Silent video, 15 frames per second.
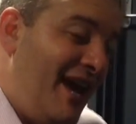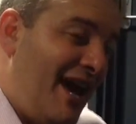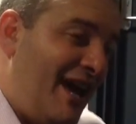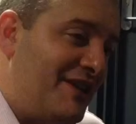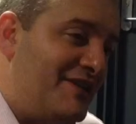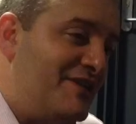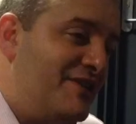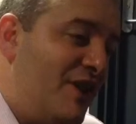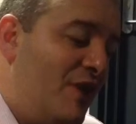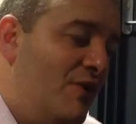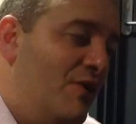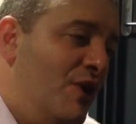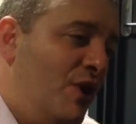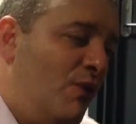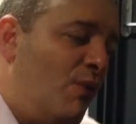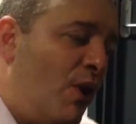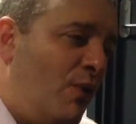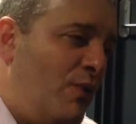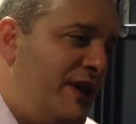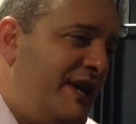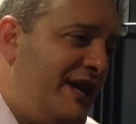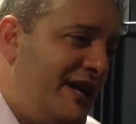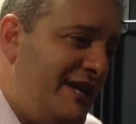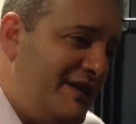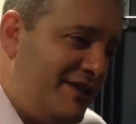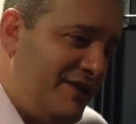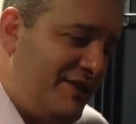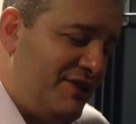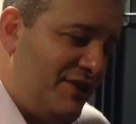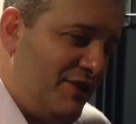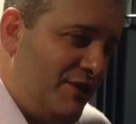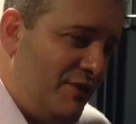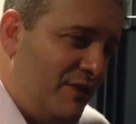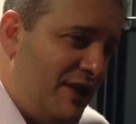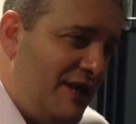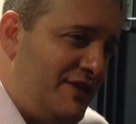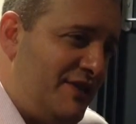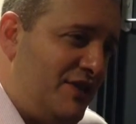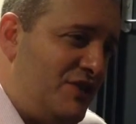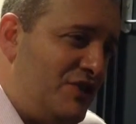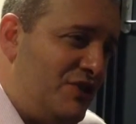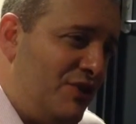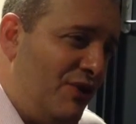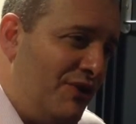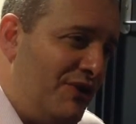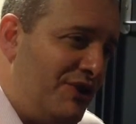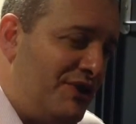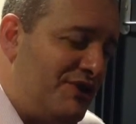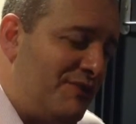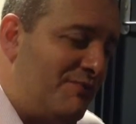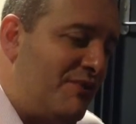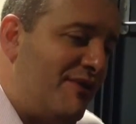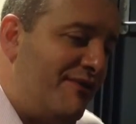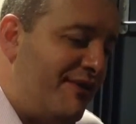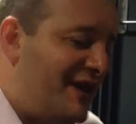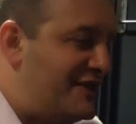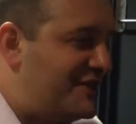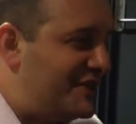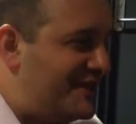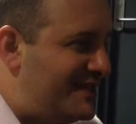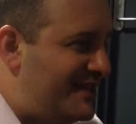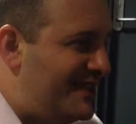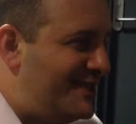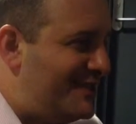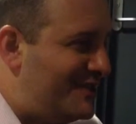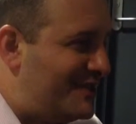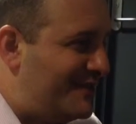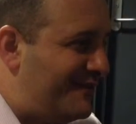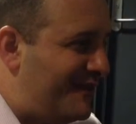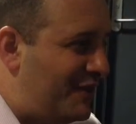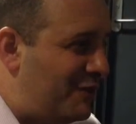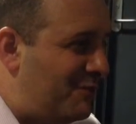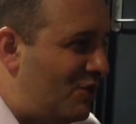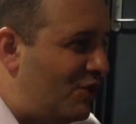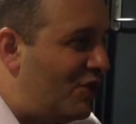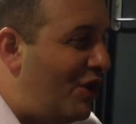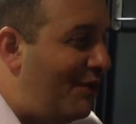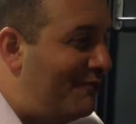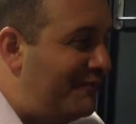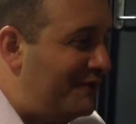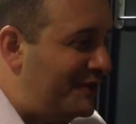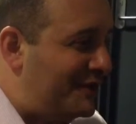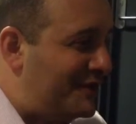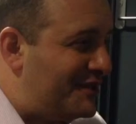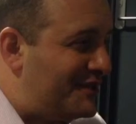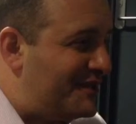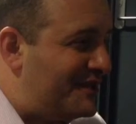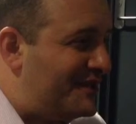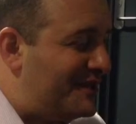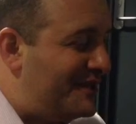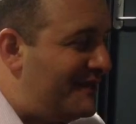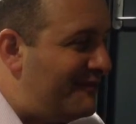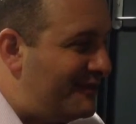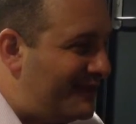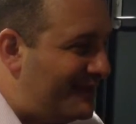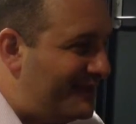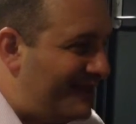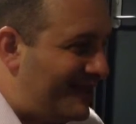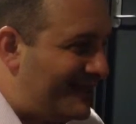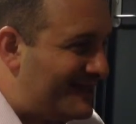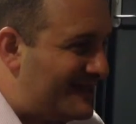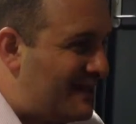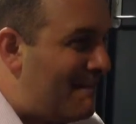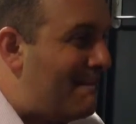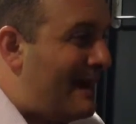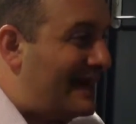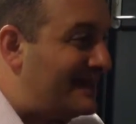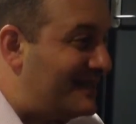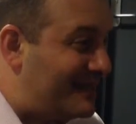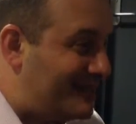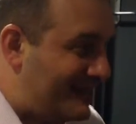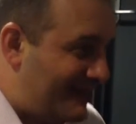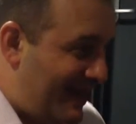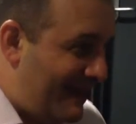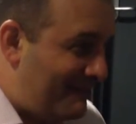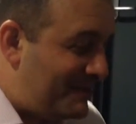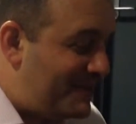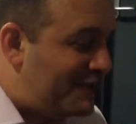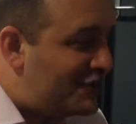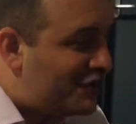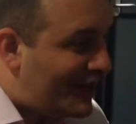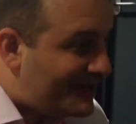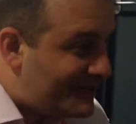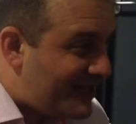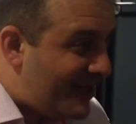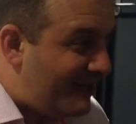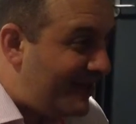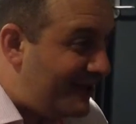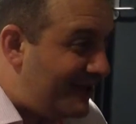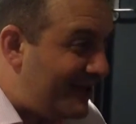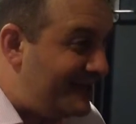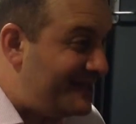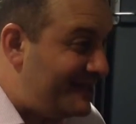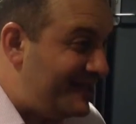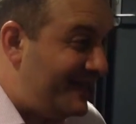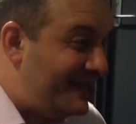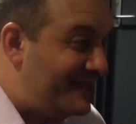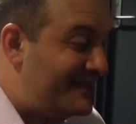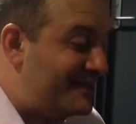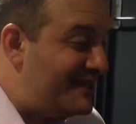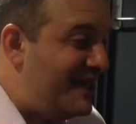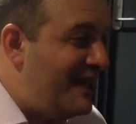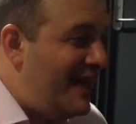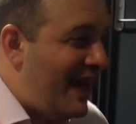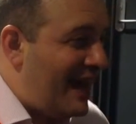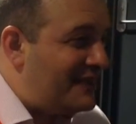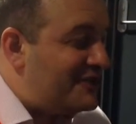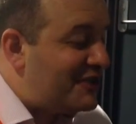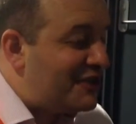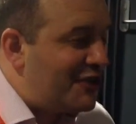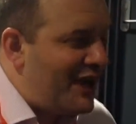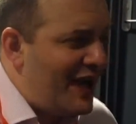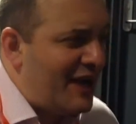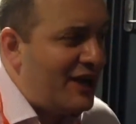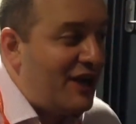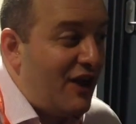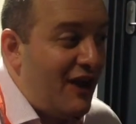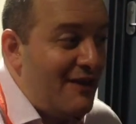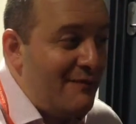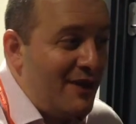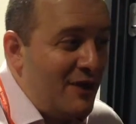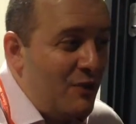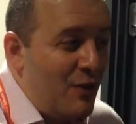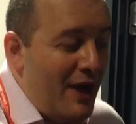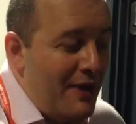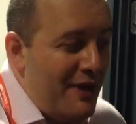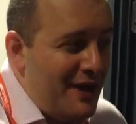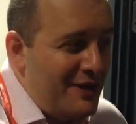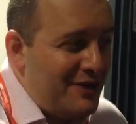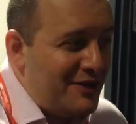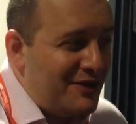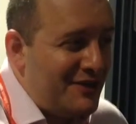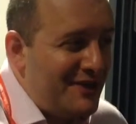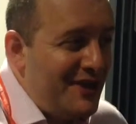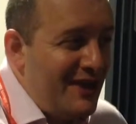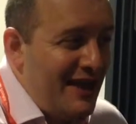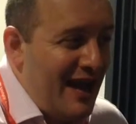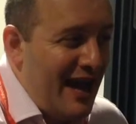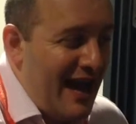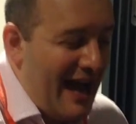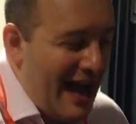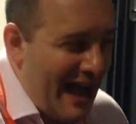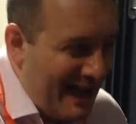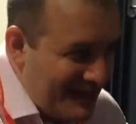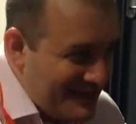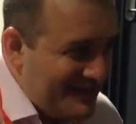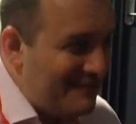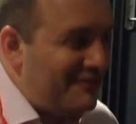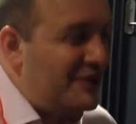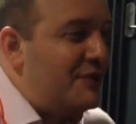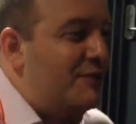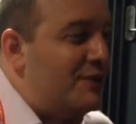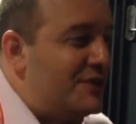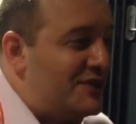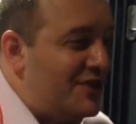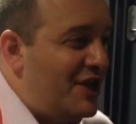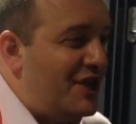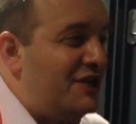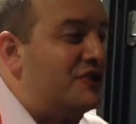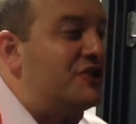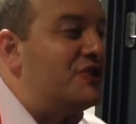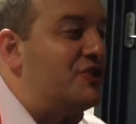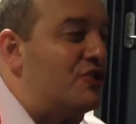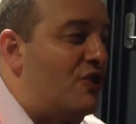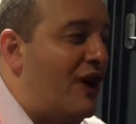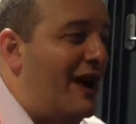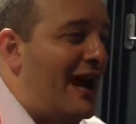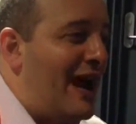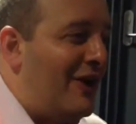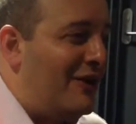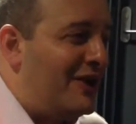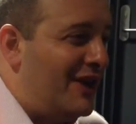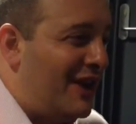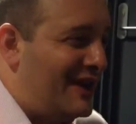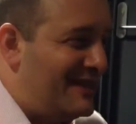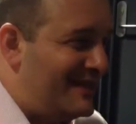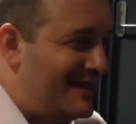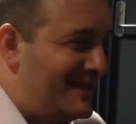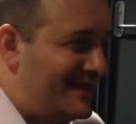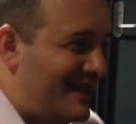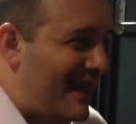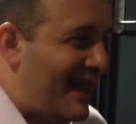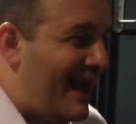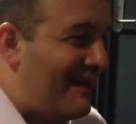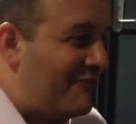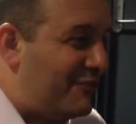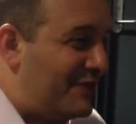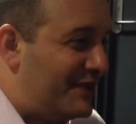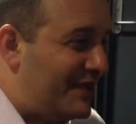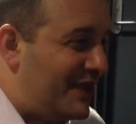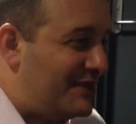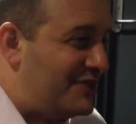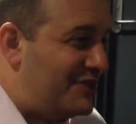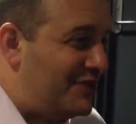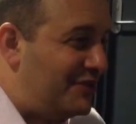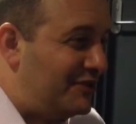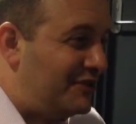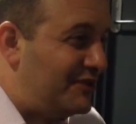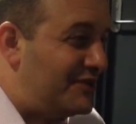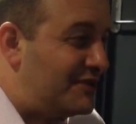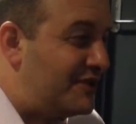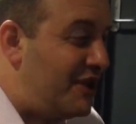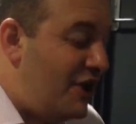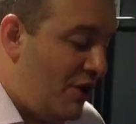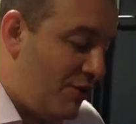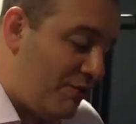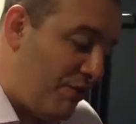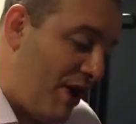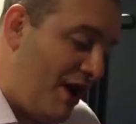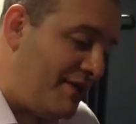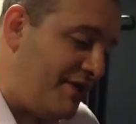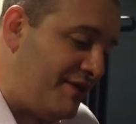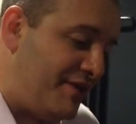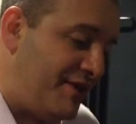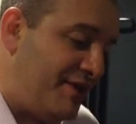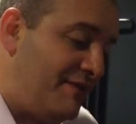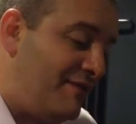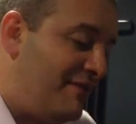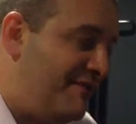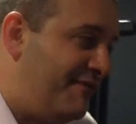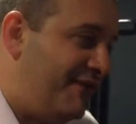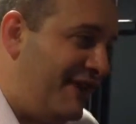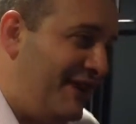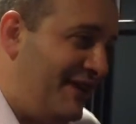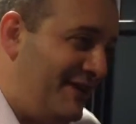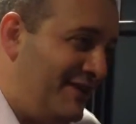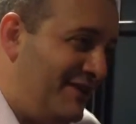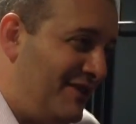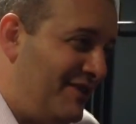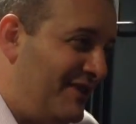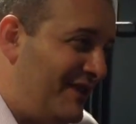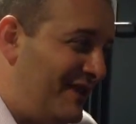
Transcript: And so what we need to do is ensure that as a profession, teachers feel more confident to deliver the things that matter to them, to trust their own instincts, and to create a climate where they can actively research and try out the ideas they have with their students, rather than feeling that